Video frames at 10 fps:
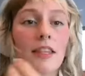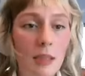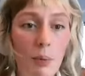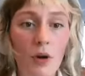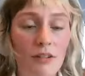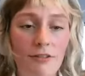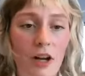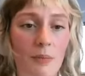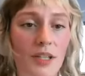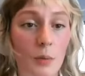the support
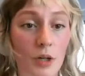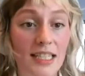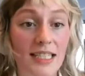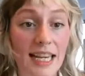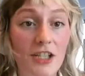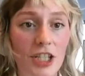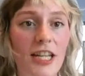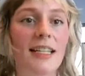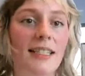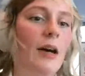from this
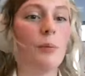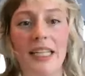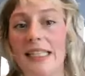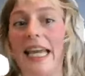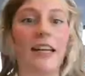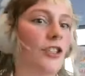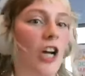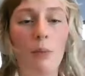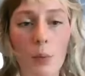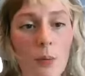organization has helped me land a job.